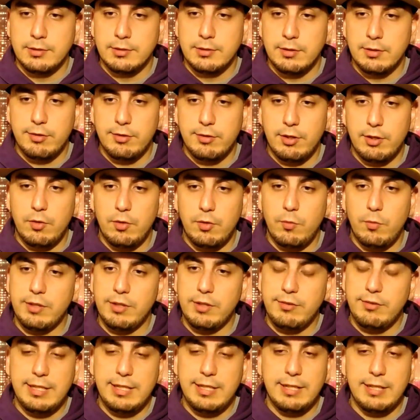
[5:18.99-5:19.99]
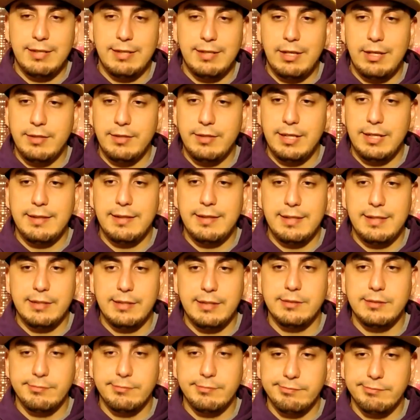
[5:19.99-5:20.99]
So once he gets healthy, I
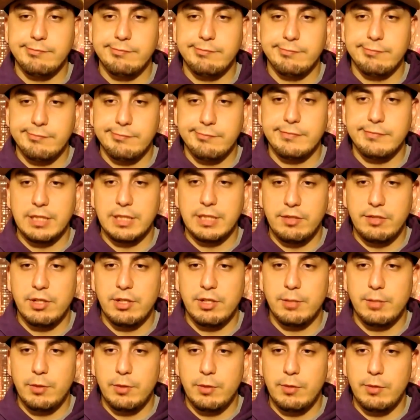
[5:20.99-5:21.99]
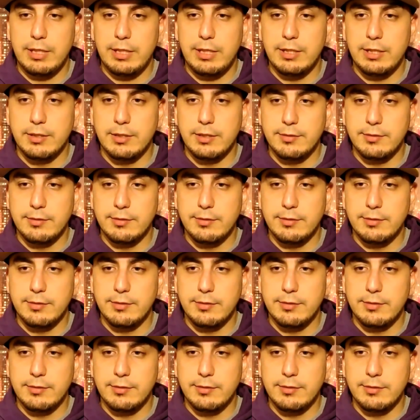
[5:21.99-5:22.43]
think he's going to be really good.